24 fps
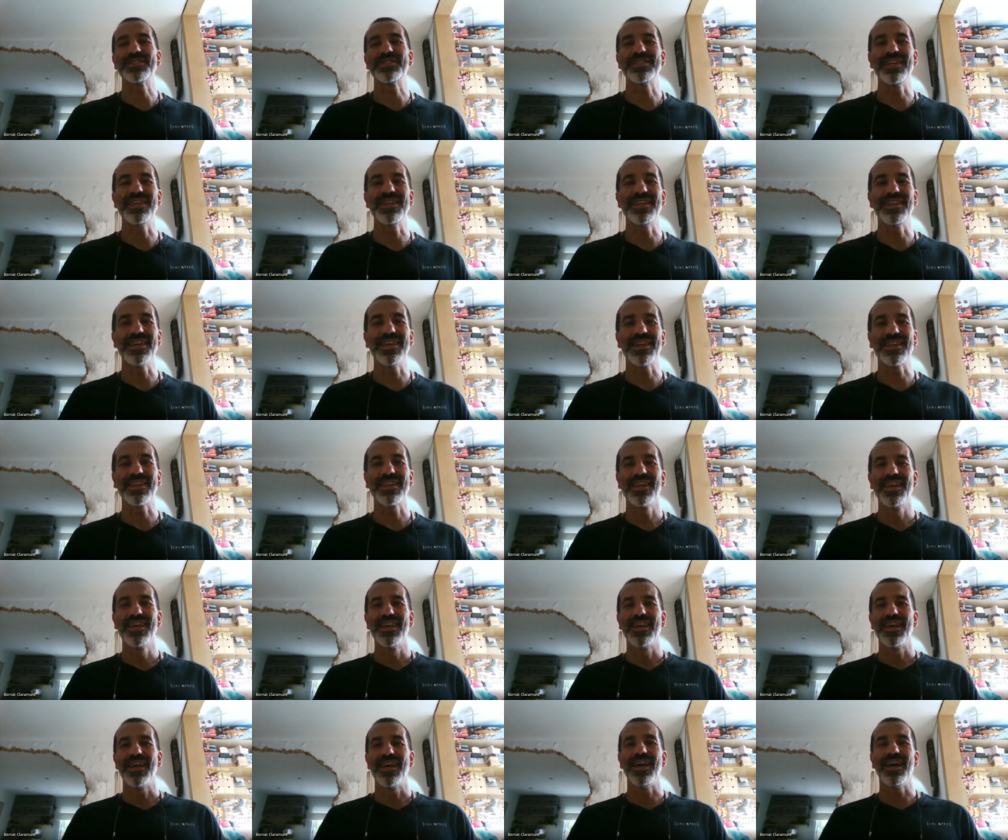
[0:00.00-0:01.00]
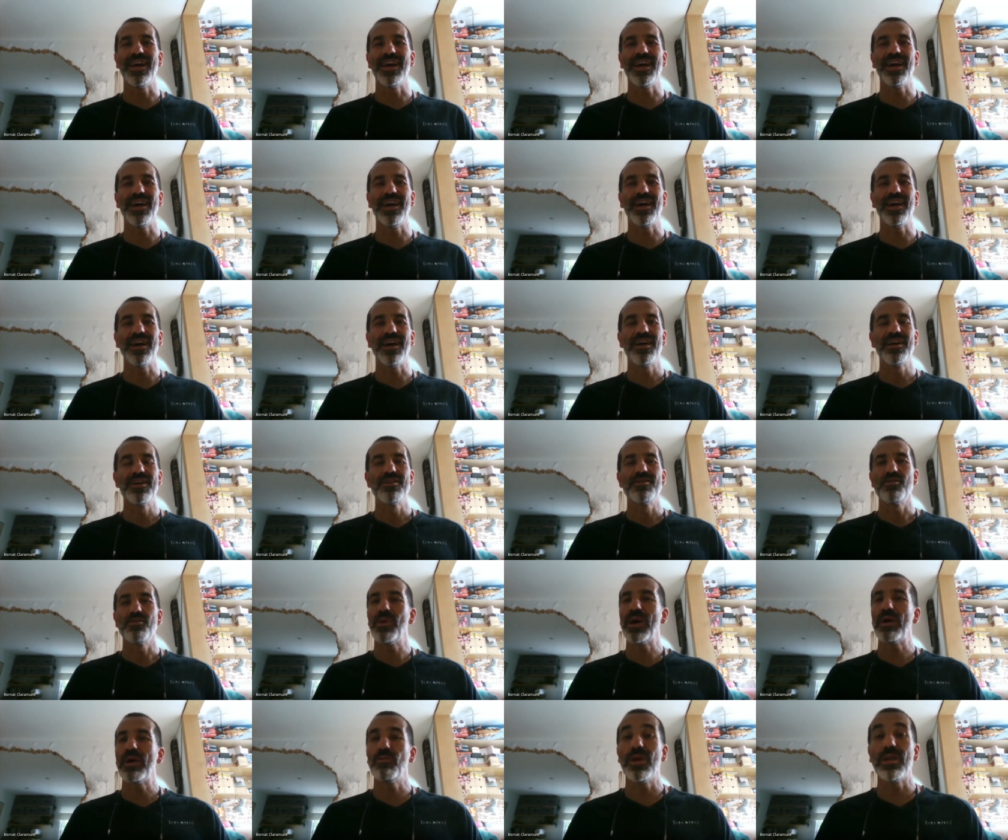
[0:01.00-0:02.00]
say that uh,
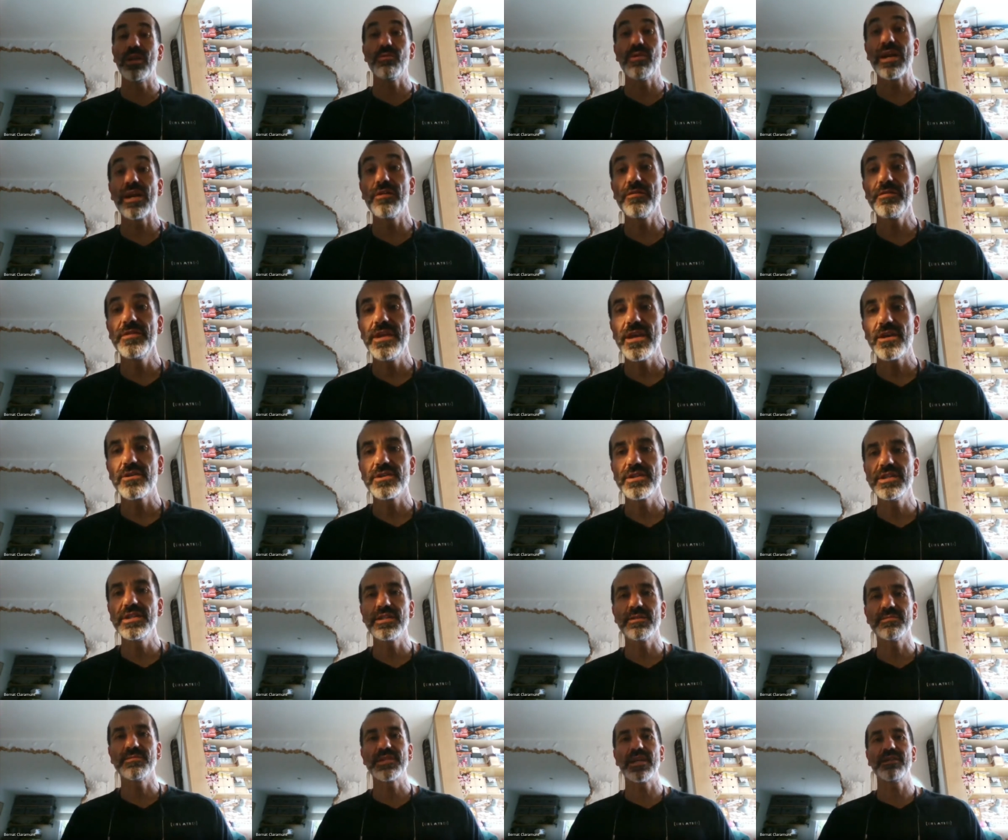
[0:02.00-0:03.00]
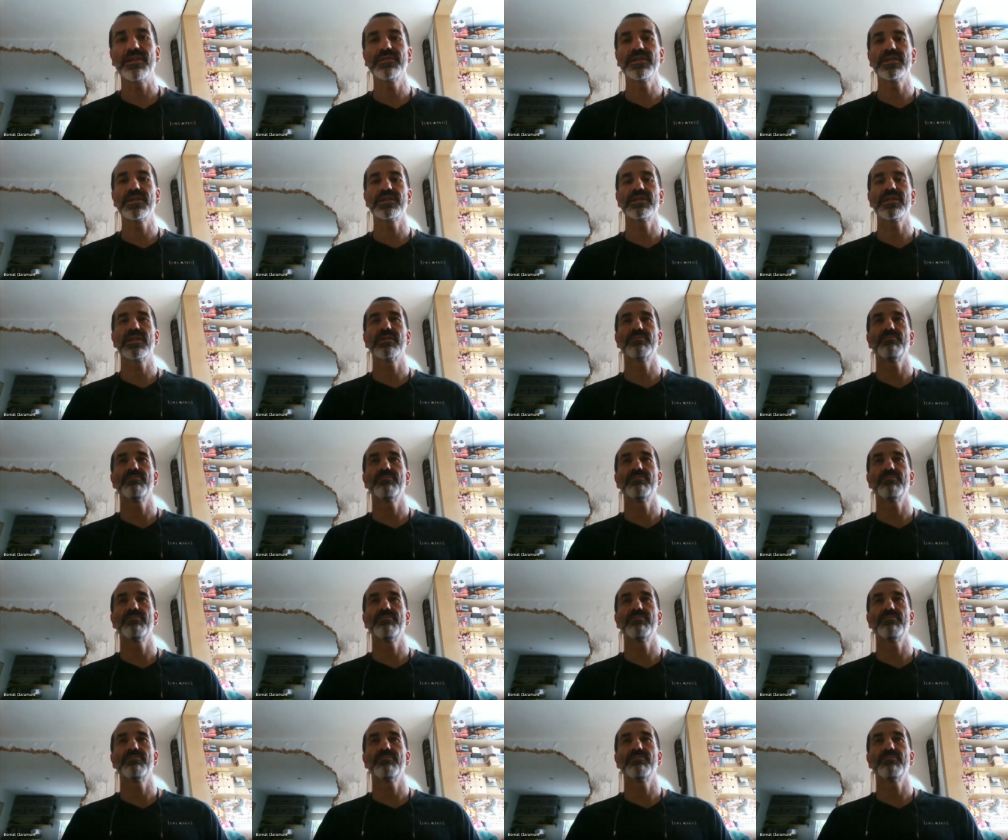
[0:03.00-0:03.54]
well, one of the ecosystem services that